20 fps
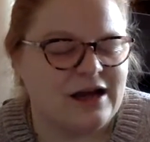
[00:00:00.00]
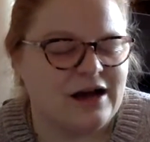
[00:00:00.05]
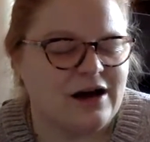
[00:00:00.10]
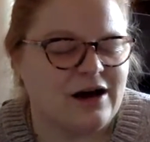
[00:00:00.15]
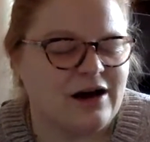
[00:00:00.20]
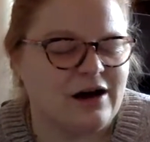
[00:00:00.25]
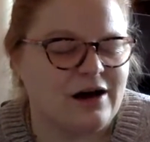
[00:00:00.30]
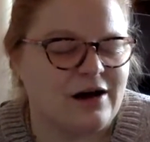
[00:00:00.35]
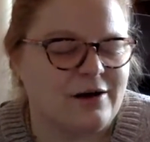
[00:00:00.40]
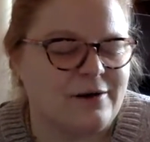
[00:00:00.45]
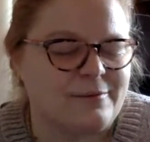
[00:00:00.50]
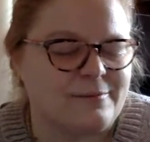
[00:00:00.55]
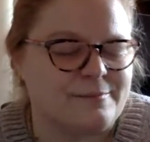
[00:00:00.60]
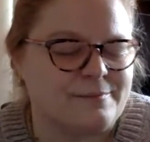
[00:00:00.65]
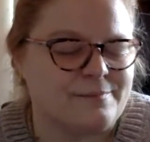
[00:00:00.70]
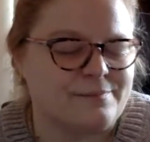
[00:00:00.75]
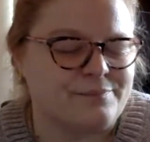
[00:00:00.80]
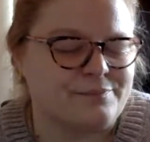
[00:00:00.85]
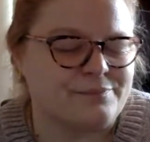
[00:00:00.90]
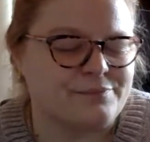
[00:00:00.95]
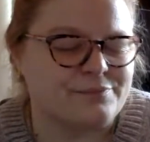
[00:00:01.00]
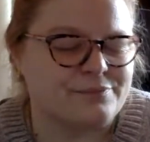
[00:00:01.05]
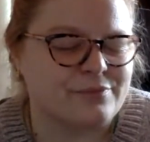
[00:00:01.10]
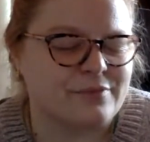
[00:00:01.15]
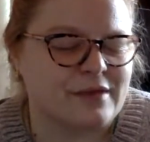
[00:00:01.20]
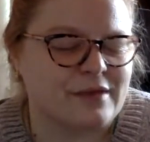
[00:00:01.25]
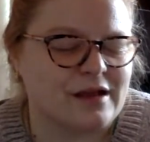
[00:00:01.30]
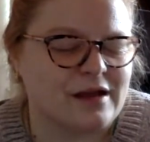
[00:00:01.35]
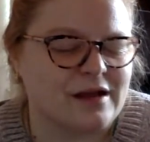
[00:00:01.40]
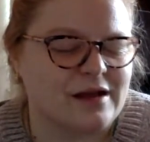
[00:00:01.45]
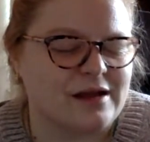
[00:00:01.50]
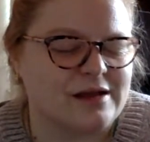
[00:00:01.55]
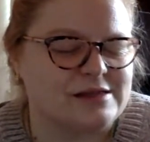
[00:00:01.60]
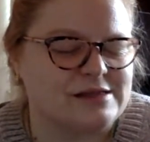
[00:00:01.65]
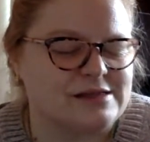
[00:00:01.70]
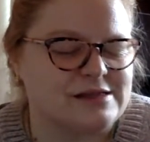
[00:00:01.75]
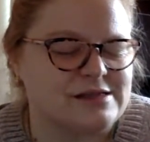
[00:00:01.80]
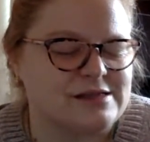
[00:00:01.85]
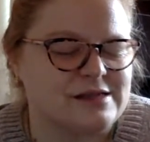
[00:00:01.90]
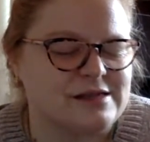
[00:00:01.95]
It
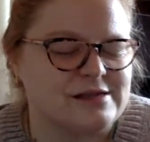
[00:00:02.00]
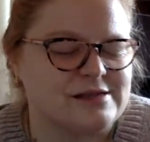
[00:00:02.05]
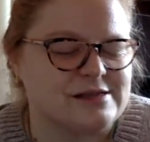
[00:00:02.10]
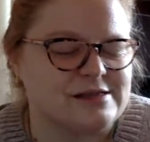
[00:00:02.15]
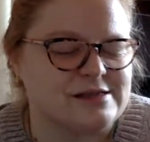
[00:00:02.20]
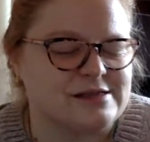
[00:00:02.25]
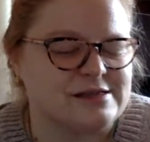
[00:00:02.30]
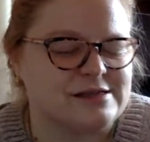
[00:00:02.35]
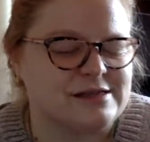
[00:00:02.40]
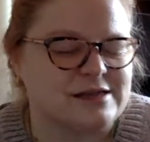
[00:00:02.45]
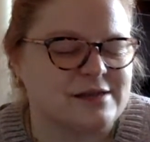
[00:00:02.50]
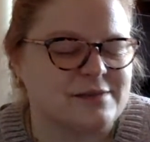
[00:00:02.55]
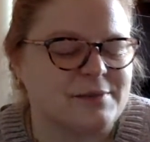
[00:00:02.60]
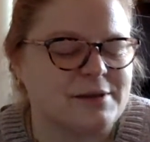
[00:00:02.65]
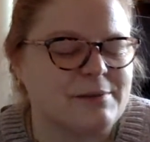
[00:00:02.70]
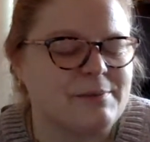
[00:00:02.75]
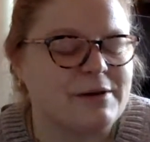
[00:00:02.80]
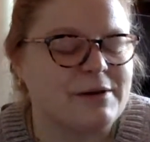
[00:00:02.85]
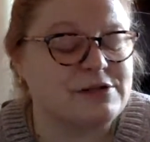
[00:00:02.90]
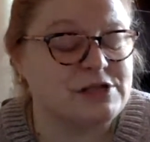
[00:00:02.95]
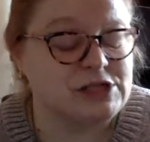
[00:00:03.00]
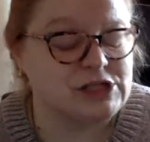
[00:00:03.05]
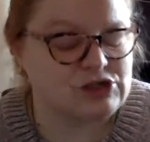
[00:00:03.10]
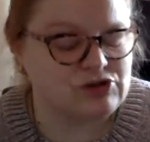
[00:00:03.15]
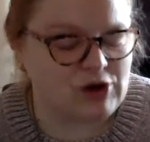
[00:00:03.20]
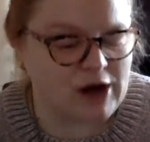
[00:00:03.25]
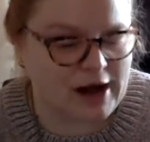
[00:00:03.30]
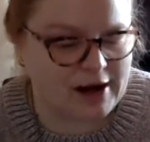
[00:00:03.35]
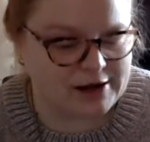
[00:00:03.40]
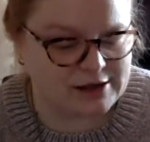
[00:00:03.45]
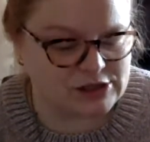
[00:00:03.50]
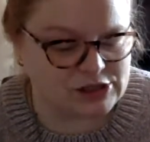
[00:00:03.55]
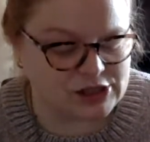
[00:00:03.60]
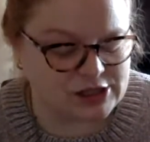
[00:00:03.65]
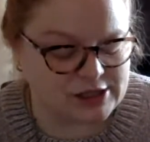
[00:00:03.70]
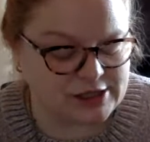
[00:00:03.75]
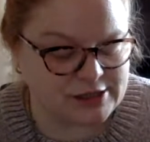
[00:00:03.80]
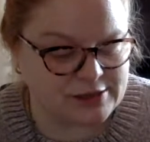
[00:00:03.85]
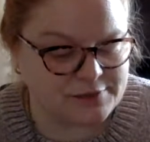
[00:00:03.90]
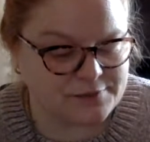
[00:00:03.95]
can be about
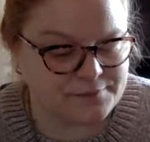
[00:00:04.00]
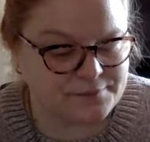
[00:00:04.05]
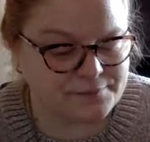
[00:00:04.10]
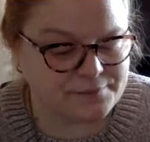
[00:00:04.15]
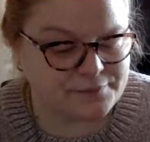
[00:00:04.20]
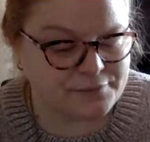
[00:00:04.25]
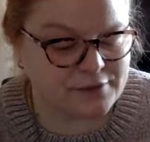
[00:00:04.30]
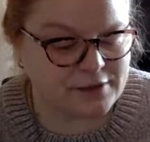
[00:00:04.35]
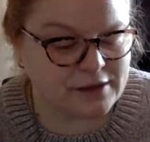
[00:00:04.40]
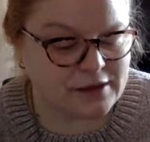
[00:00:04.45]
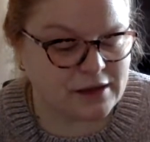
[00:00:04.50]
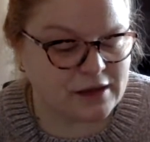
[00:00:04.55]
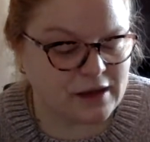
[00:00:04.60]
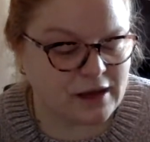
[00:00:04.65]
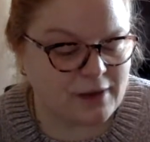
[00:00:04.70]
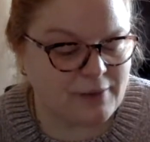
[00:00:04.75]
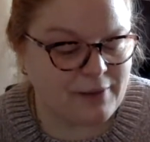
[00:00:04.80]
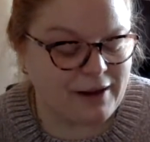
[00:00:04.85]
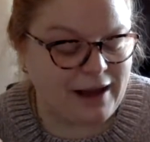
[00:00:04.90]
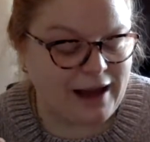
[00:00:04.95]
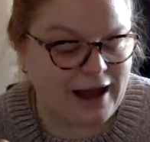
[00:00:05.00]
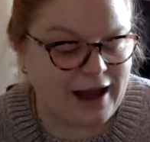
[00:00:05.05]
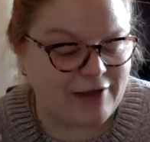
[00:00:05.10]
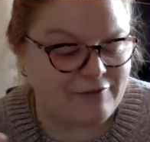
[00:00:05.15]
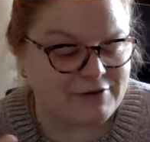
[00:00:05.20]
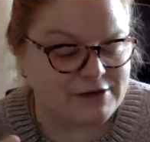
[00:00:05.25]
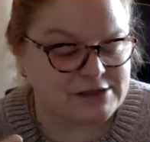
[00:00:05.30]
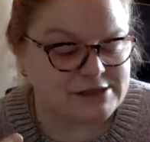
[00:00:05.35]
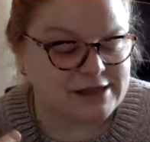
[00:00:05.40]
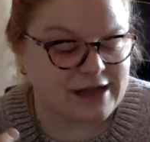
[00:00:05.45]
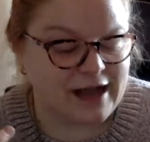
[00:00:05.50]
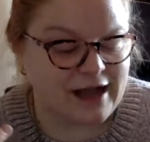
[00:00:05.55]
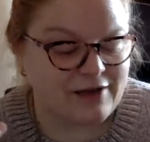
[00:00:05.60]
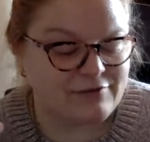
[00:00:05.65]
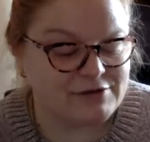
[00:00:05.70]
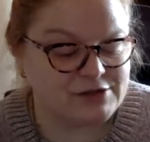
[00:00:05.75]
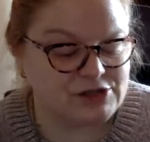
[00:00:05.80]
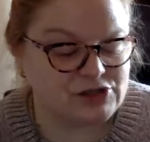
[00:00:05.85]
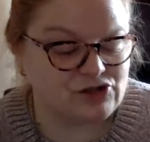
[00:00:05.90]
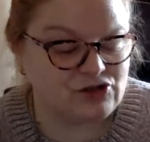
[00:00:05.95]
strategy, about having to have
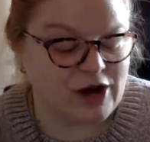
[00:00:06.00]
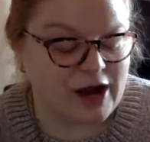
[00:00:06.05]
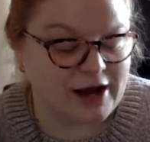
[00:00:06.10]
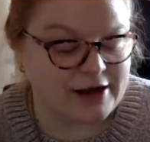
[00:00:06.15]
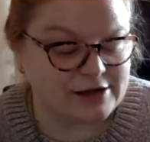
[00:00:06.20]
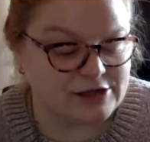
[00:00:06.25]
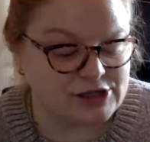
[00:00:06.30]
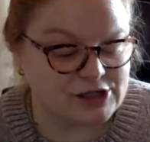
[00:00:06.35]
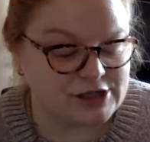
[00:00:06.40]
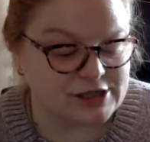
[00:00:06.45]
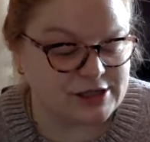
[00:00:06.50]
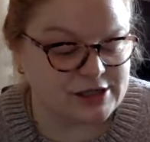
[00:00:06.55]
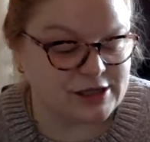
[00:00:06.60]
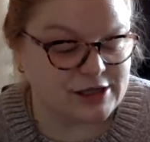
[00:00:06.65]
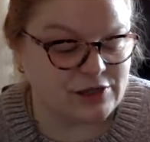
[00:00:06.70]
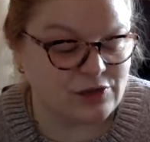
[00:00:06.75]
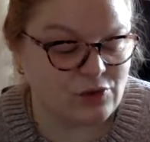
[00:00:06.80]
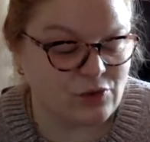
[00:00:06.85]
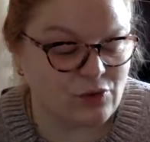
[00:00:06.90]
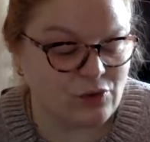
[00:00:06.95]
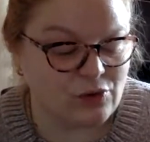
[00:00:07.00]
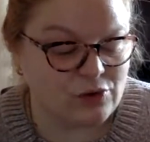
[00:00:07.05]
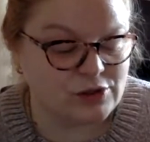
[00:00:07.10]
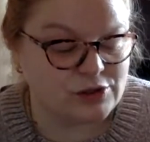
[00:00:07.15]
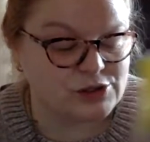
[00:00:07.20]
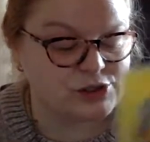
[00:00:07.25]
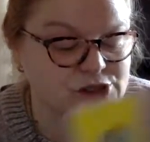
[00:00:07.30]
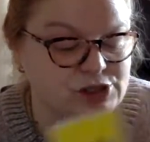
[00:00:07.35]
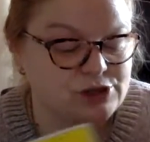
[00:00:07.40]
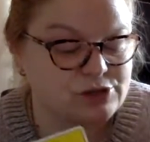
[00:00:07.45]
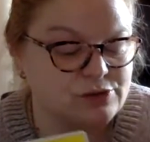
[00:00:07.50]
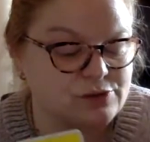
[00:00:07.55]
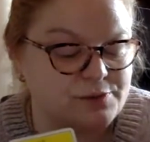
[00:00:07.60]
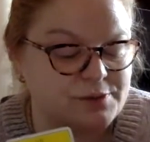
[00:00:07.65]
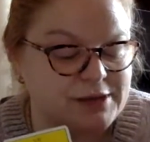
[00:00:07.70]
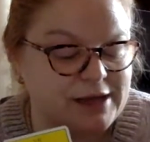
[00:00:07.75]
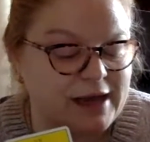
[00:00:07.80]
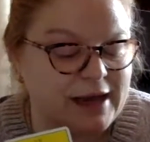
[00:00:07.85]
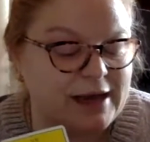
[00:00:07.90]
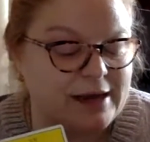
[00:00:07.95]
a strategy in order to
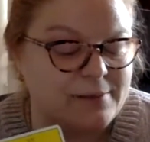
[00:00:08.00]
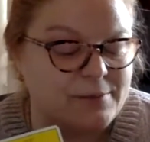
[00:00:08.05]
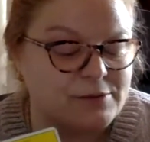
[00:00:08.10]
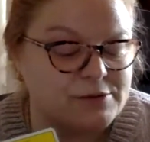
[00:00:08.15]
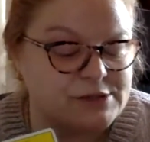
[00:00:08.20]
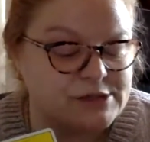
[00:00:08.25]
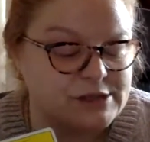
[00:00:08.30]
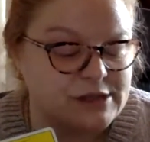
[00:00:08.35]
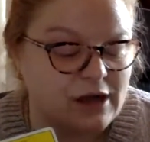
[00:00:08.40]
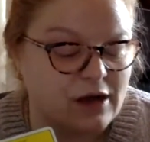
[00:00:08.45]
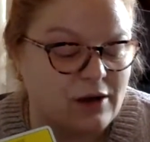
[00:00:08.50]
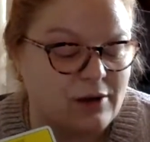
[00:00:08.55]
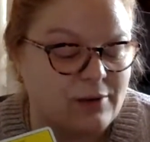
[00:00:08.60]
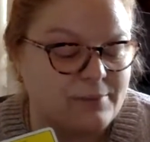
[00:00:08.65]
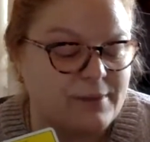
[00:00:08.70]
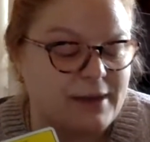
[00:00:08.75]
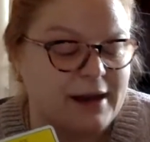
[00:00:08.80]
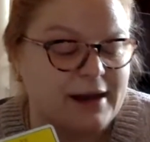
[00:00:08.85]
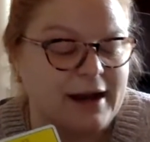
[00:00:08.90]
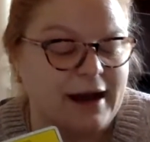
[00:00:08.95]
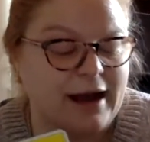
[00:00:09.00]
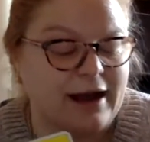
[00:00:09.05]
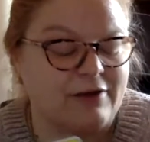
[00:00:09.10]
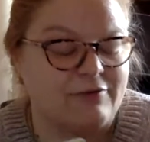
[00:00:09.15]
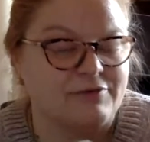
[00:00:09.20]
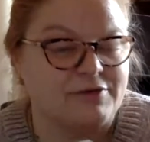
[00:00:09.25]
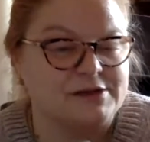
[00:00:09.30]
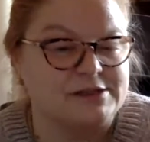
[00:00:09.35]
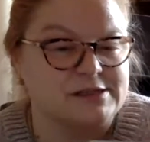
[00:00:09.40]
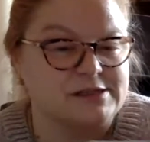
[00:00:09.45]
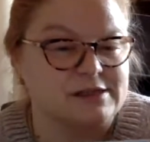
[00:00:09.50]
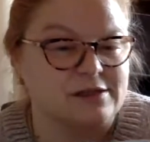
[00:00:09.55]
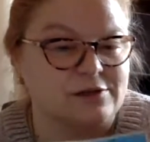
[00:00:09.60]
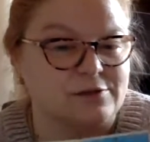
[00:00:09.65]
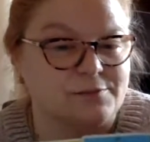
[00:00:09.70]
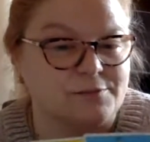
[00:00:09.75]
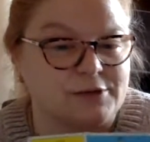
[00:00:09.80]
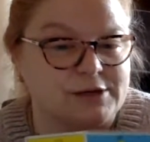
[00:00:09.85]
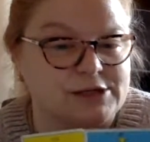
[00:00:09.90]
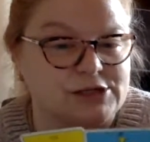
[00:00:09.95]
be able to come and have this
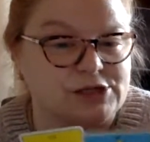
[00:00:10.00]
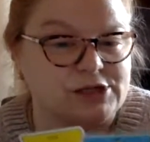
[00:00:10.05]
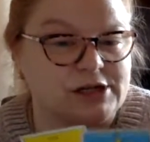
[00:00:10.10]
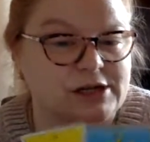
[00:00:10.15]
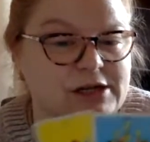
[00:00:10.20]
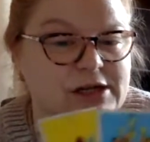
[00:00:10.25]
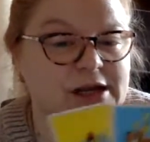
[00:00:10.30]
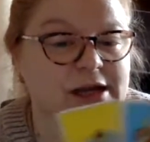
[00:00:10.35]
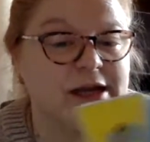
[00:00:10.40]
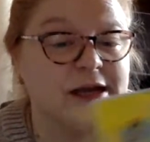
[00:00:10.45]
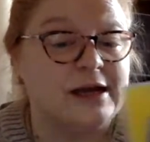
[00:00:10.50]
celebration.